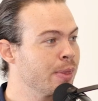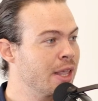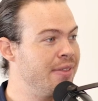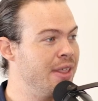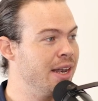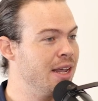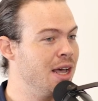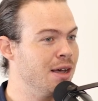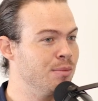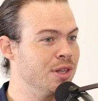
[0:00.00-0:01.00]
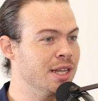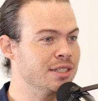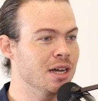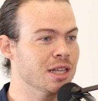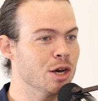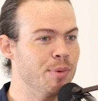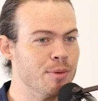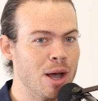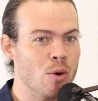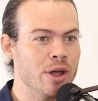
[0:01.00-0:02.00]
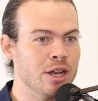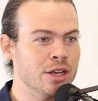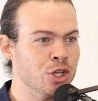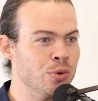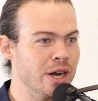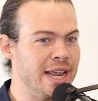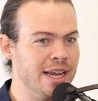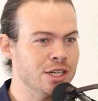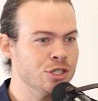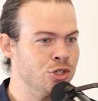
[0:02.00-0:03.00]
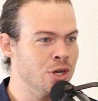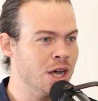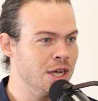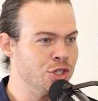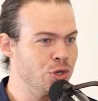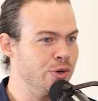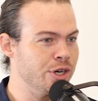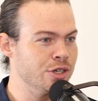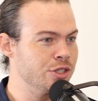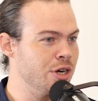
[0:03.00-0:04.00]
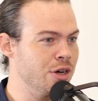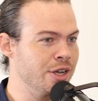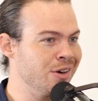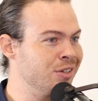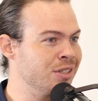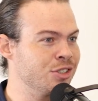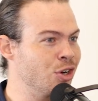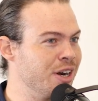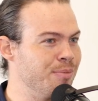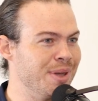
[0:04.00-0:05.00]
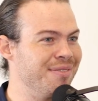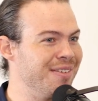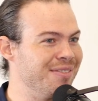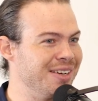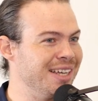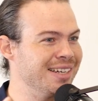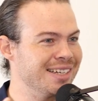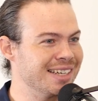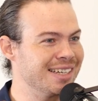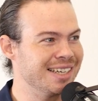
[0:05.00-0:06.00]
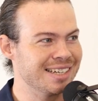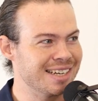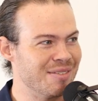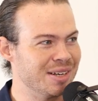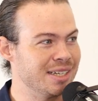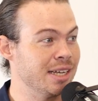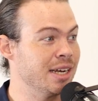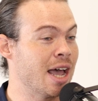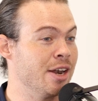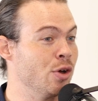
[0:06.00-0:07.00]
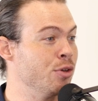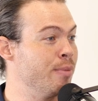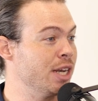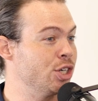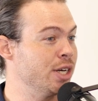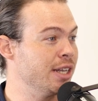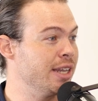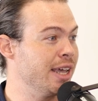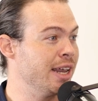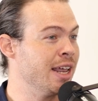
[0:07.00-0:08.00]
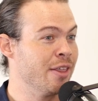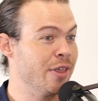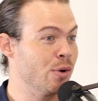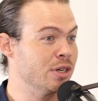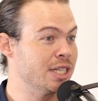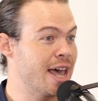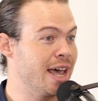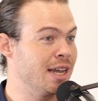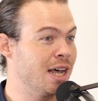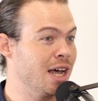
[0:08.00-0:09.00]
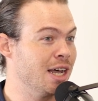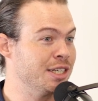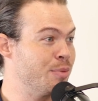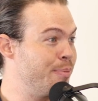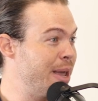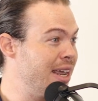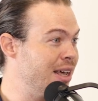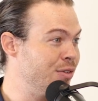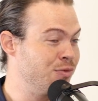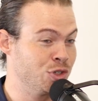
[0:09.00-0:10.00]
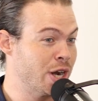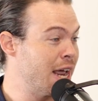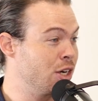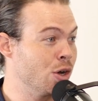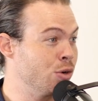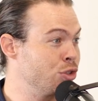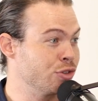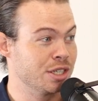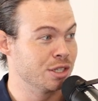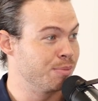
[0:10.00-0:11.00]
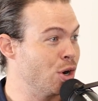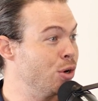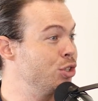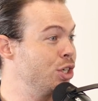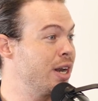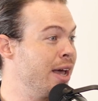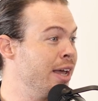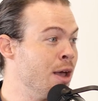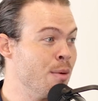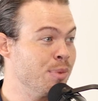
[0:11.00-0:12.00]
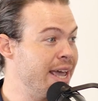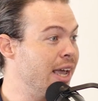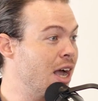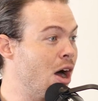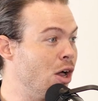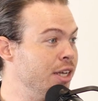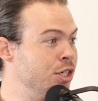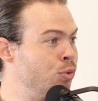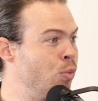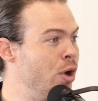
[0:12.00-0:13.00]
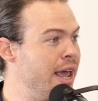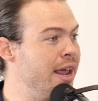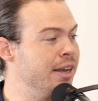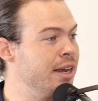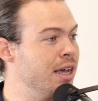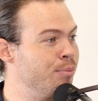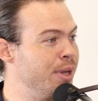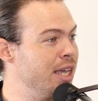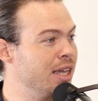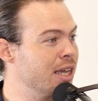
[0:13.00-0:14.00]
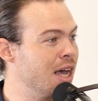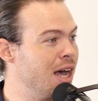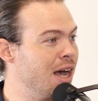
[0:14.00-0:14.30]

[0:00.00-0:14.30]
And then let's talk a little bit about when you were in juniors. You're starting to be 15, 16, 17. I know you mentioned that there was that debate of should I go straight to the pros, should I play in college? What ended up being